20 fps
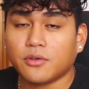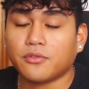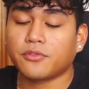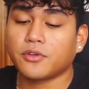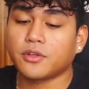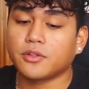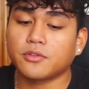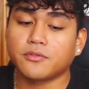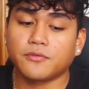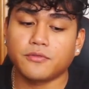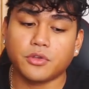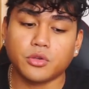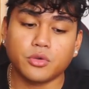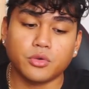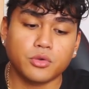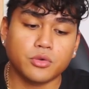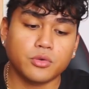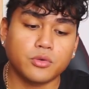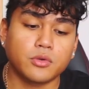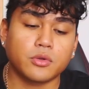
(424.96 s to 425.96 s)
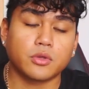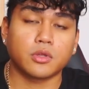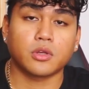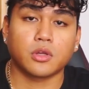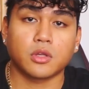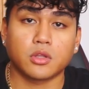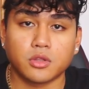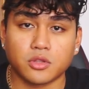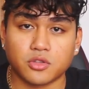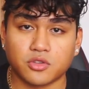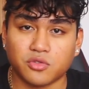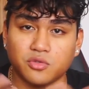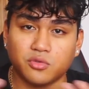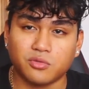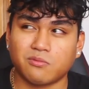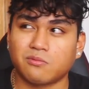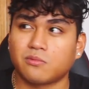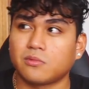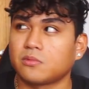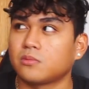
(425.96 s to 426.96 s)
Field of view,
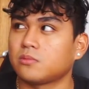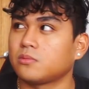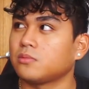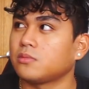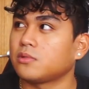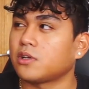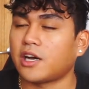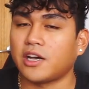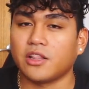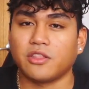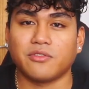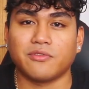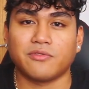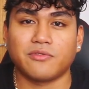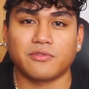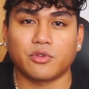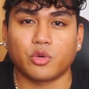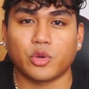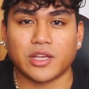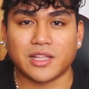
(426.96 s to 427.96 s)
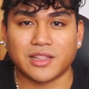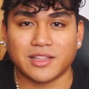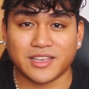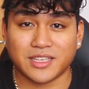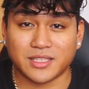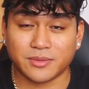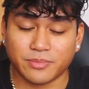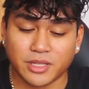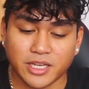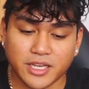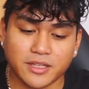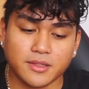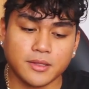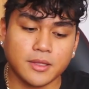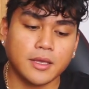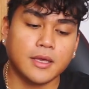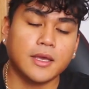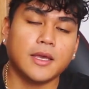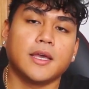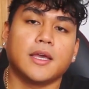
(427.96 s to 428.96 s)
to kind of quickly
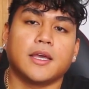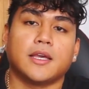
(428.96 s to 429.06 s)
explain,